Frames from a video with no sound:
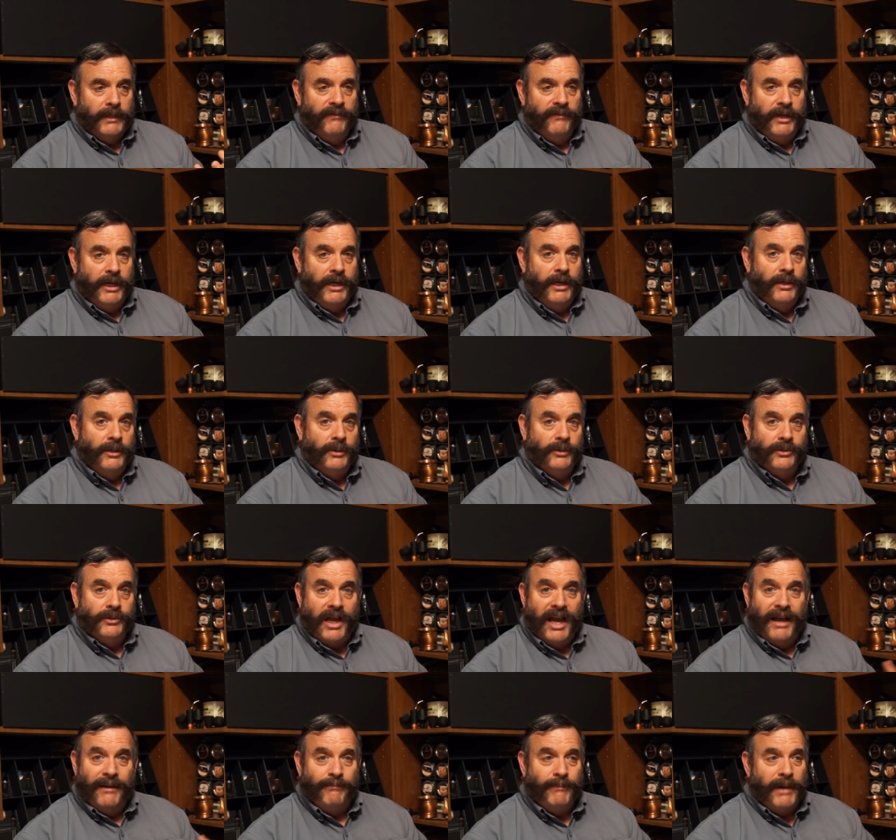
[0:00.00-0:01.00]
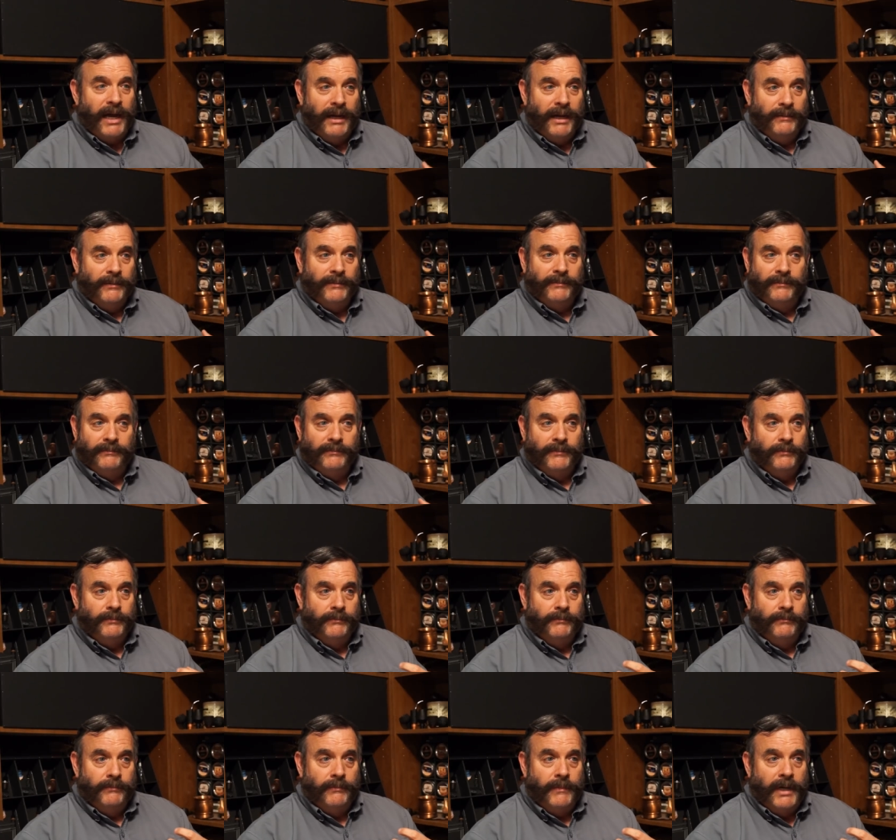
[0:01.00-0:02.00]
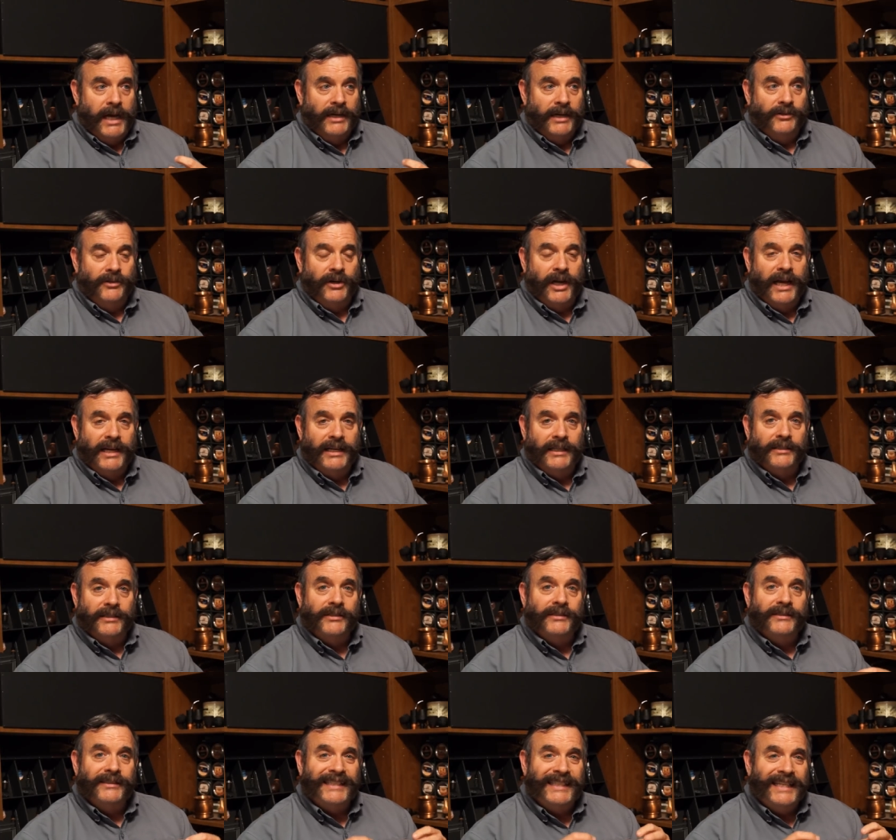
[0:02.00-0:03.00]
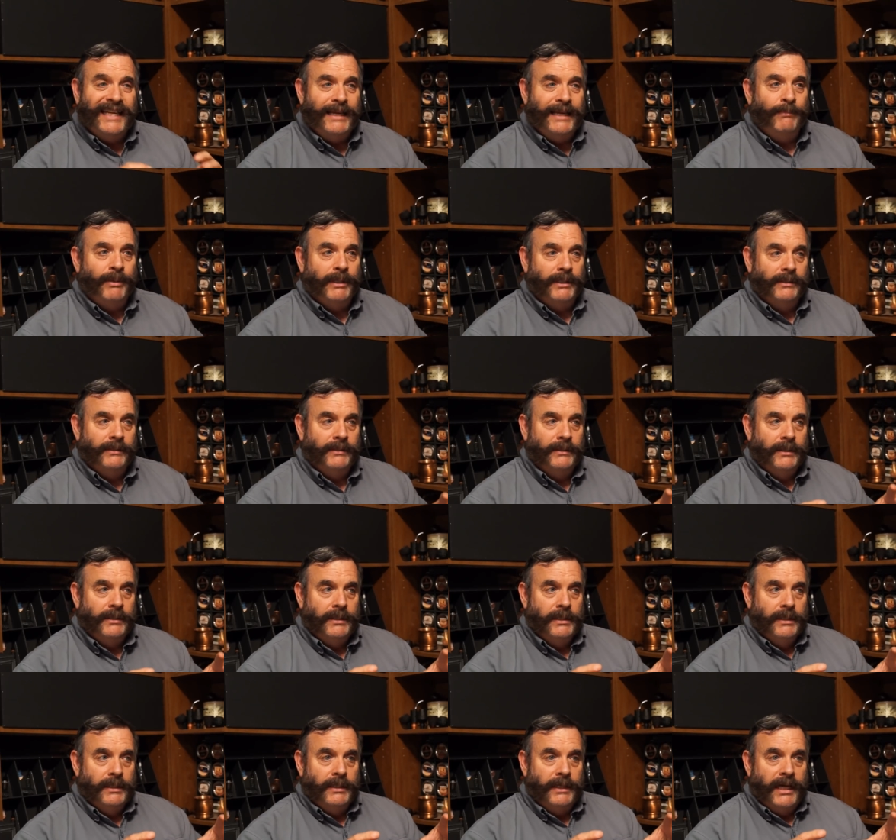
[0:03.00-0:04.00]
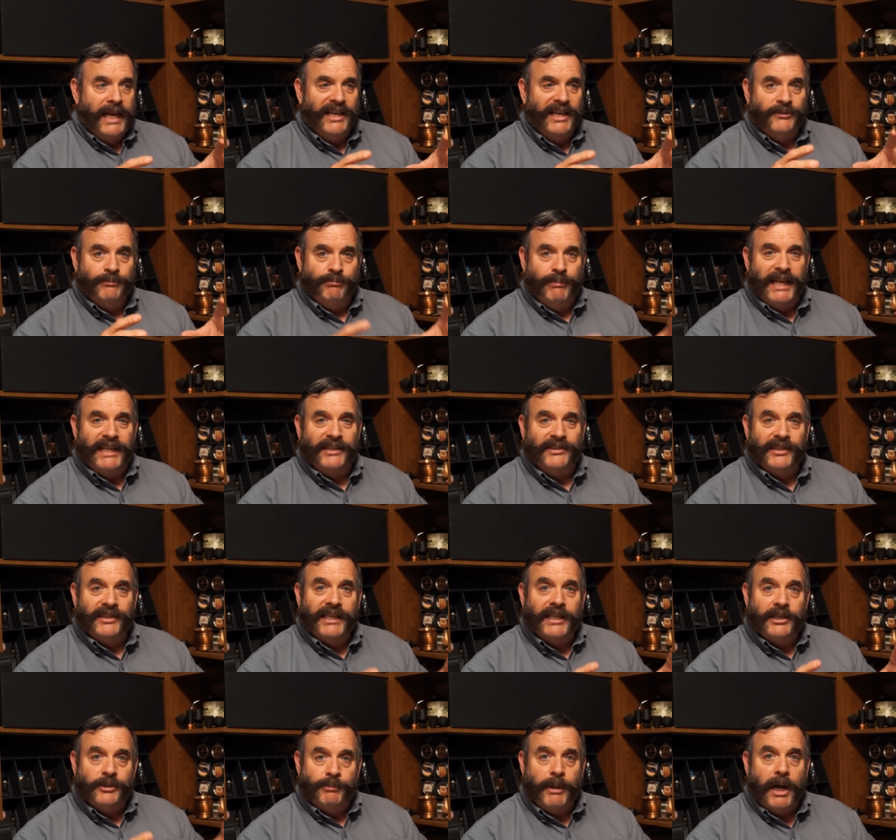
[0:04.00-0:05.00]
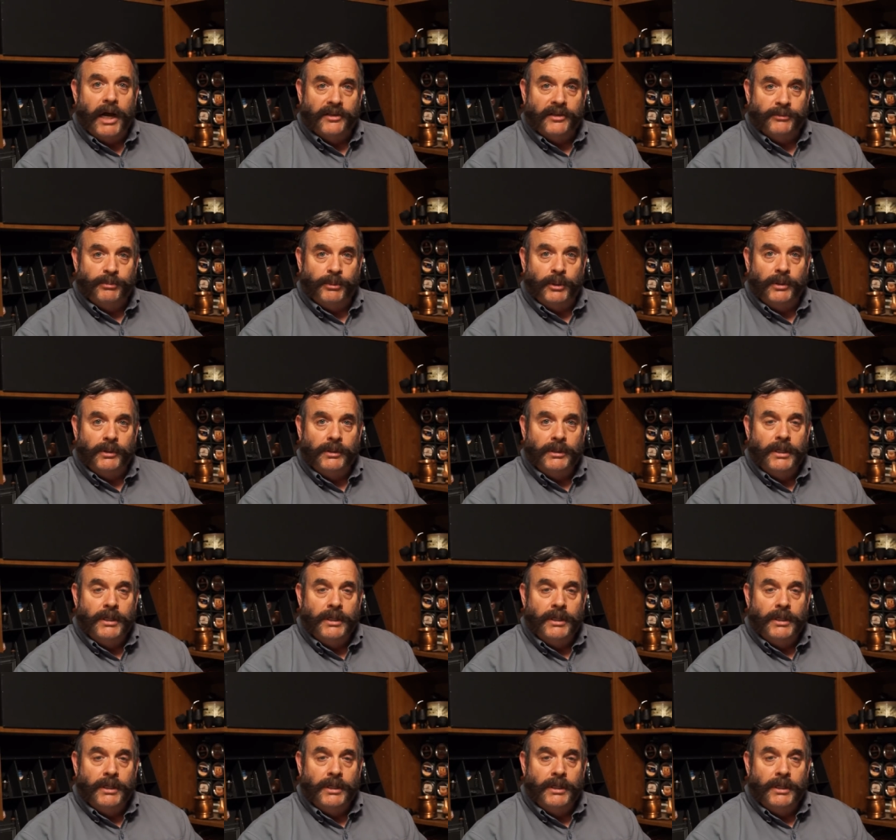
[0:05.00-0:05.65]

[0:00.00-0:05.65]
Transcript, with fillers: videos, I, I, I tried to keep it as basic as possible